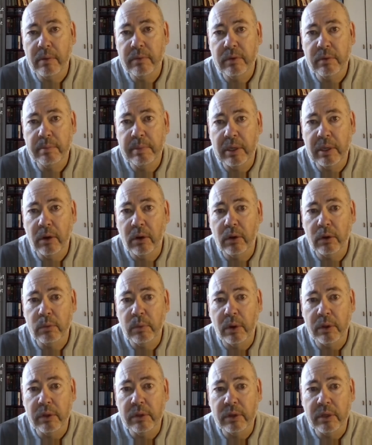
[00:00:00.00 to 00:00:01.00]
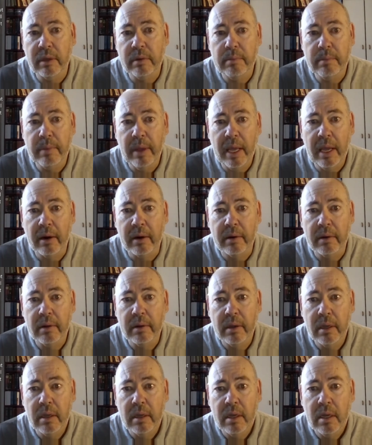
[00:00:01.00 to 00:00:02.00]
and beyond what you can bear.
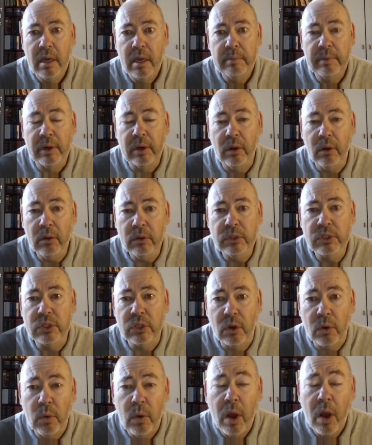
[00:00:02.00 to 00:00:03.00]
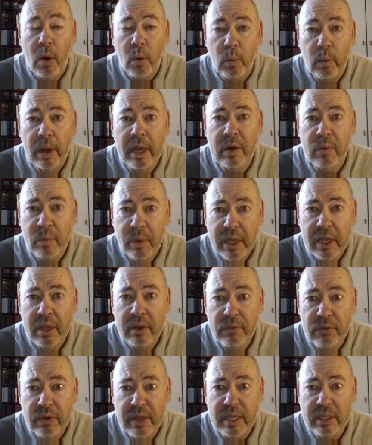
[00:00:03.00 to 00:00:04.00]
But also, when we
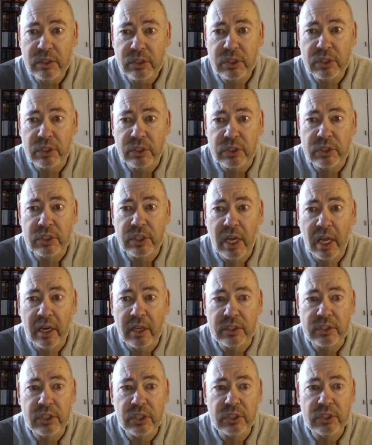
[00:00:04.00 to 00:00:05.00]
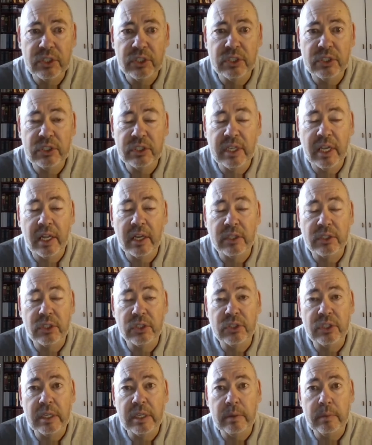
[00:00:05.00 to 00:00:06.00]
face such challenges, this tells us
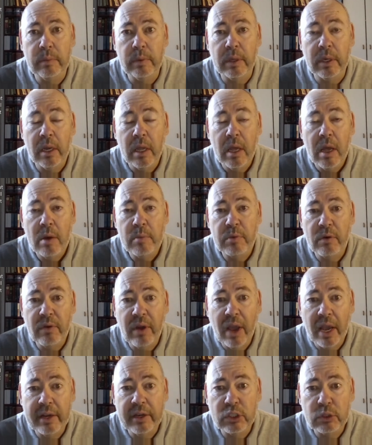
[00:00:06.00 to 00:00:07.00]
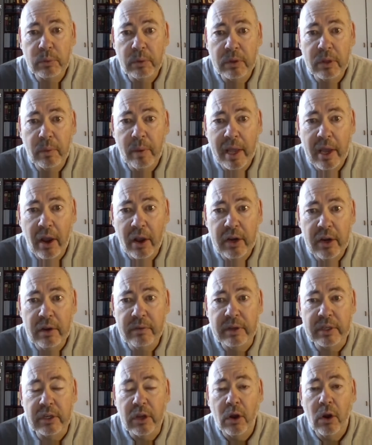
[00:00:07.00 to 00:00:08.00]
he will provide us with a way out of
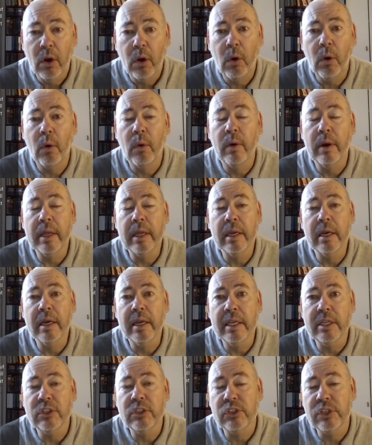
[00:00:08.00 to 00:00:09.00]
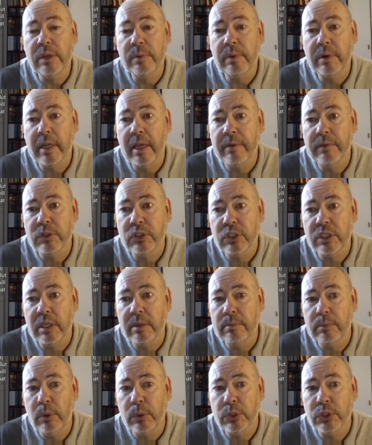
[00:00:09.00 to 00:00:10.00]
it, or at least he will give us the
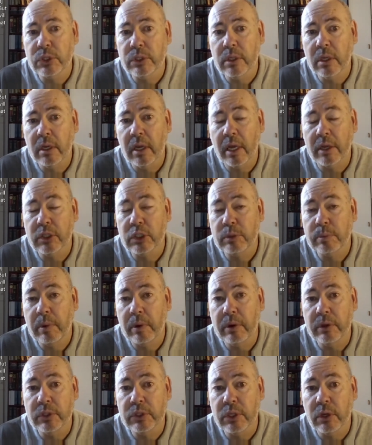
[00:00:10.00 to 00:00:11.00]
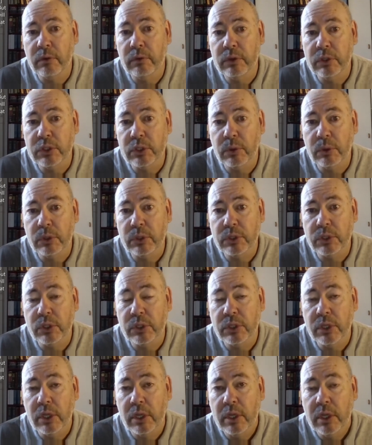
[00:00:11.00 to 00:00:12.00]
emotional and spiritual resources
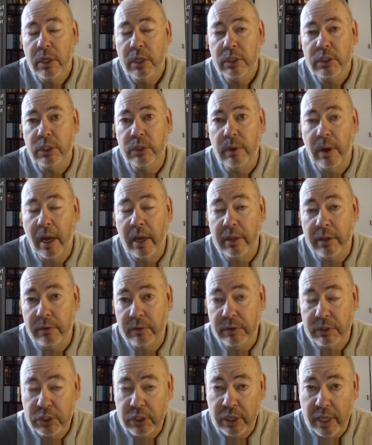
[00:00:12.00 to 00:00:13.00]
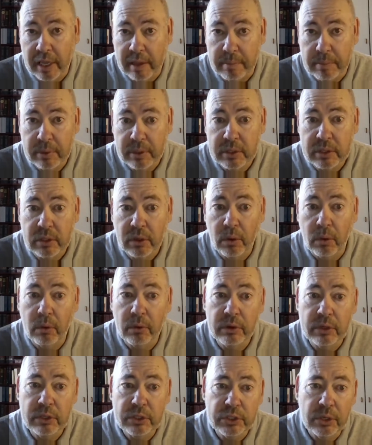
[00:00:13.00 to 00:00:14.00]
to either escape it or
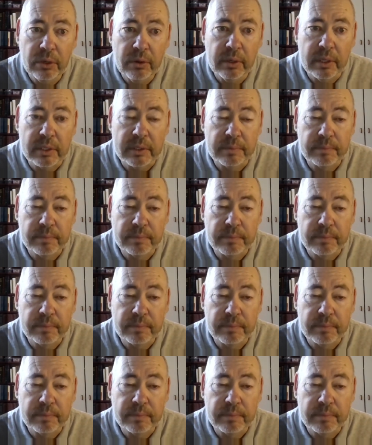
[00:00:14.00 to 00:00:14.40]
endure it.